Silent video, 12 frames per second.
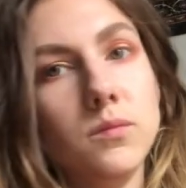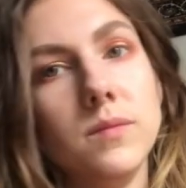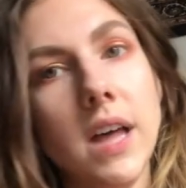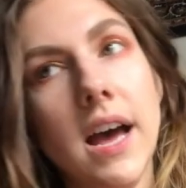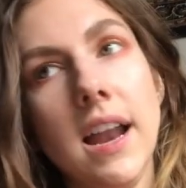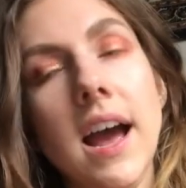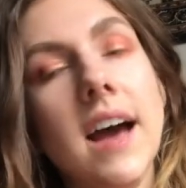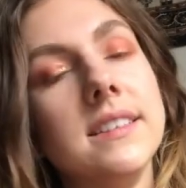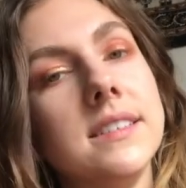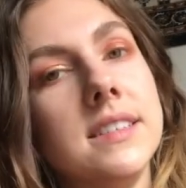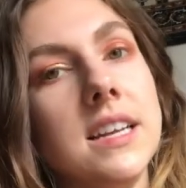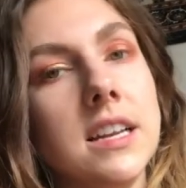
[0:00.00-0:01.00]
that I
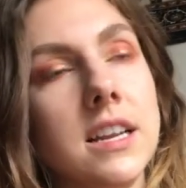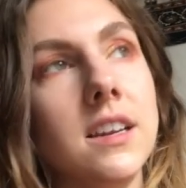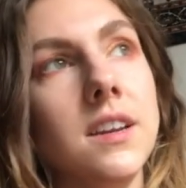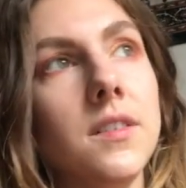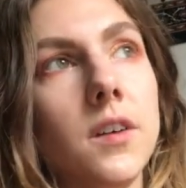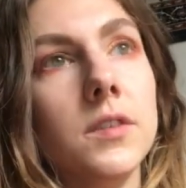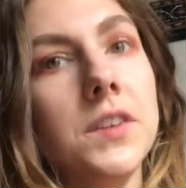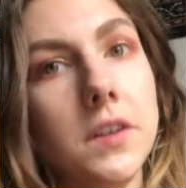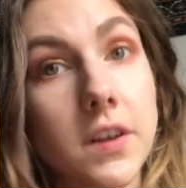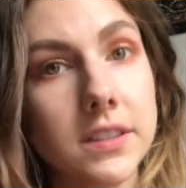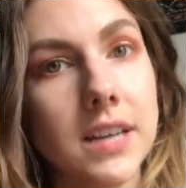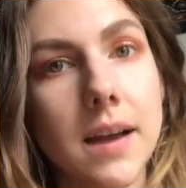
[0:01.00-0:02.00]
hadn't seen in a really
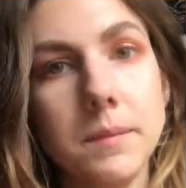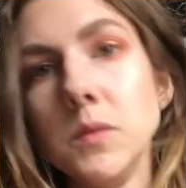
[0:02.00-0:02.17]
long time.